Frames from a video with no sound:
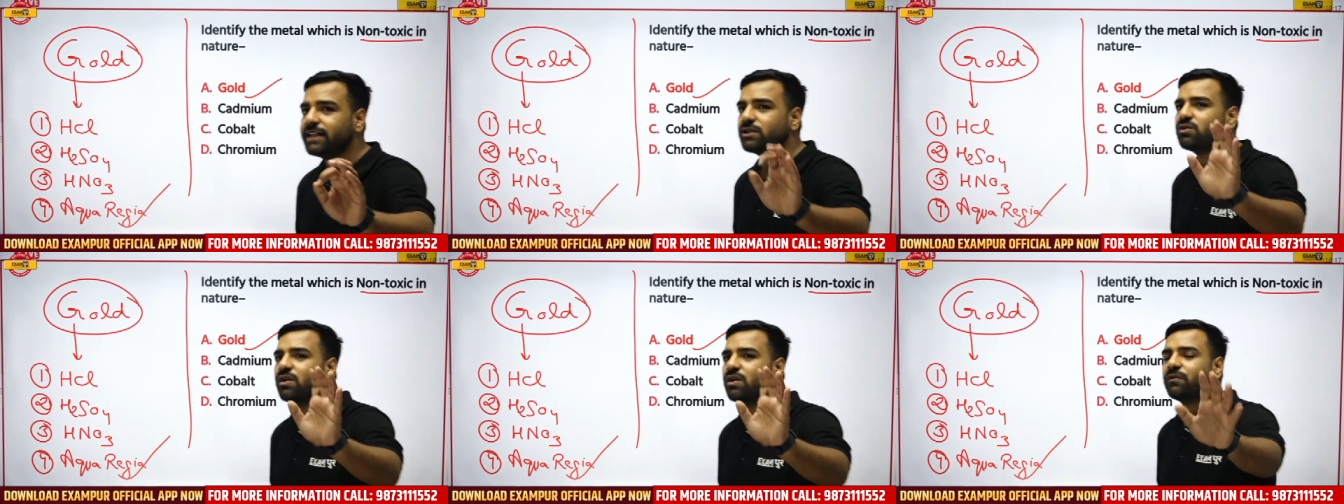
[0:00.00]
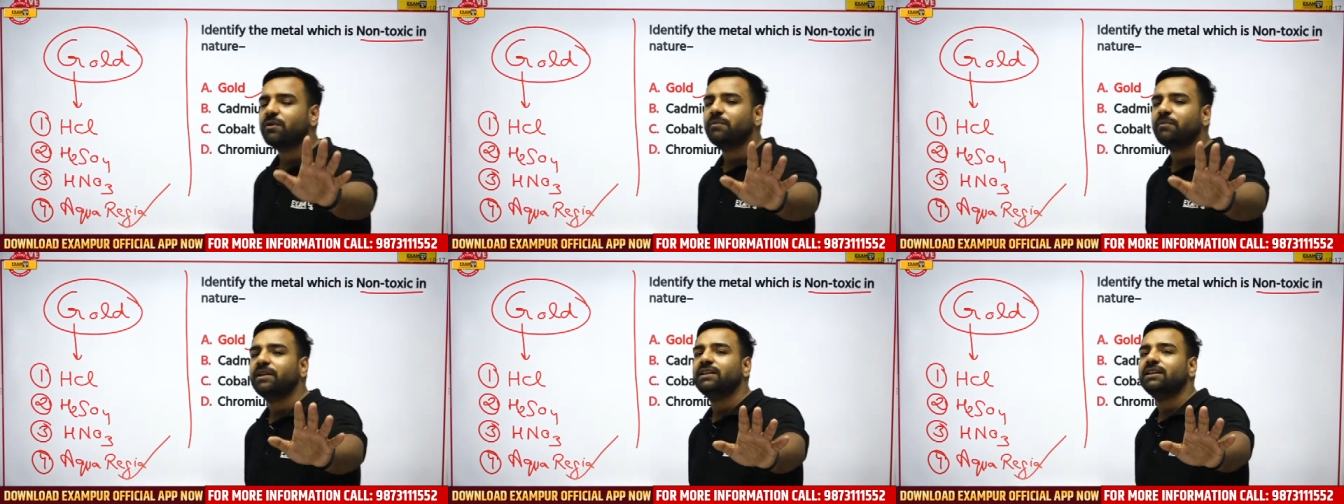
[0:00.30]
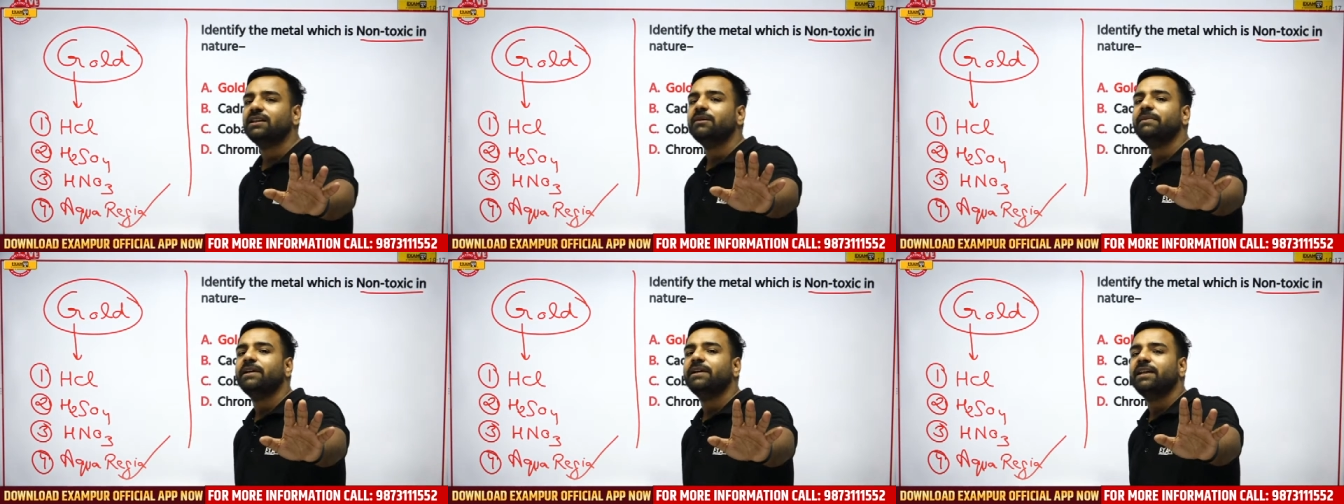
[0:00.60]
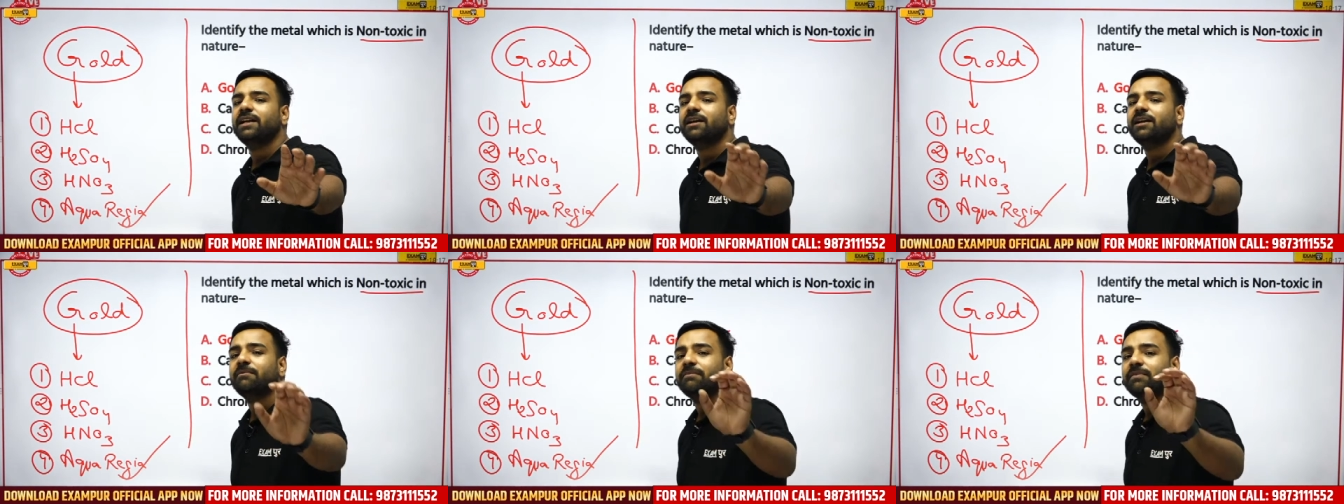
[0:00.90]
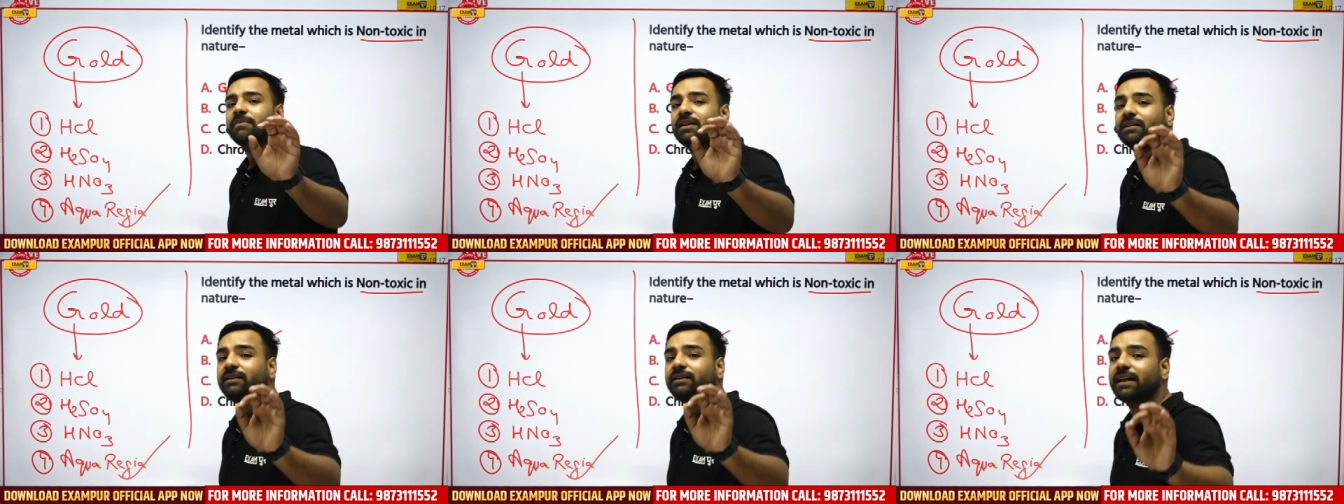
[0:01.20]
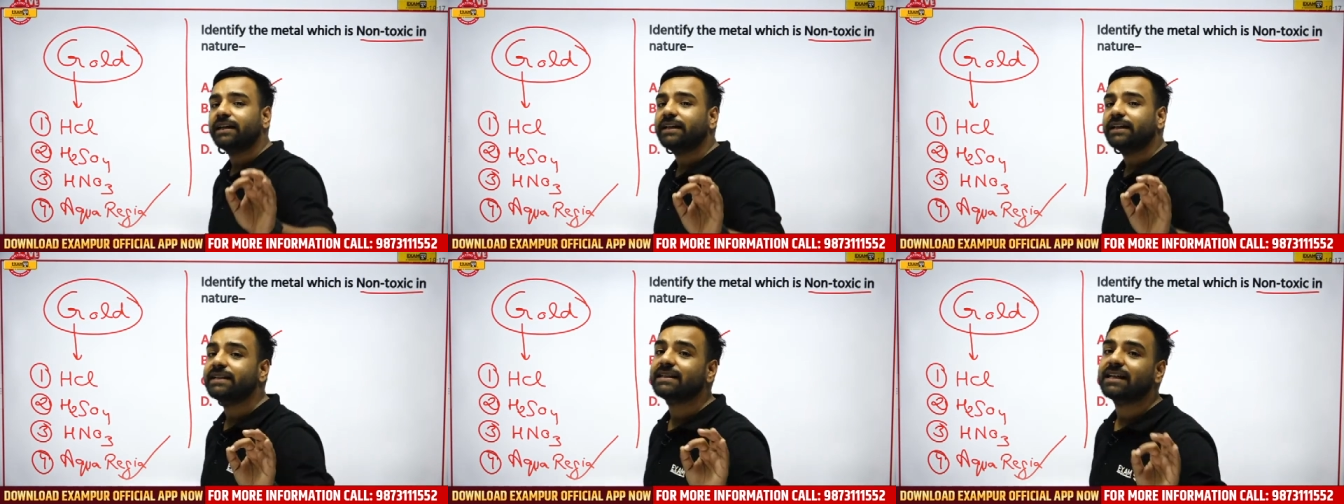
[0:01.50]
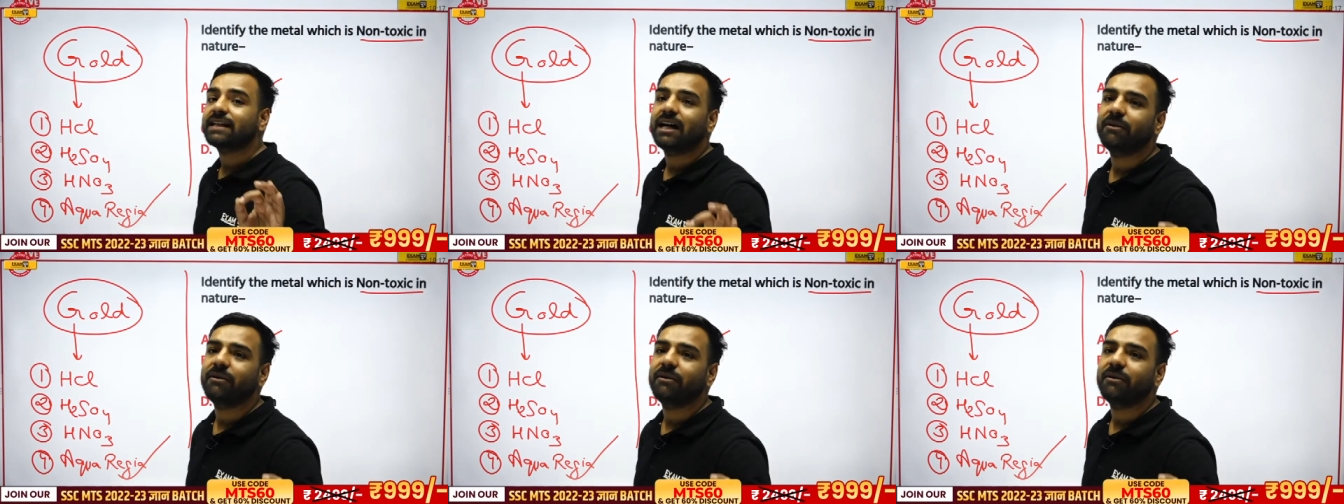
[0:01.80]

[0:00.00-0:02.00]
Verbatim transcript: All the candidates who are from Hindi medium,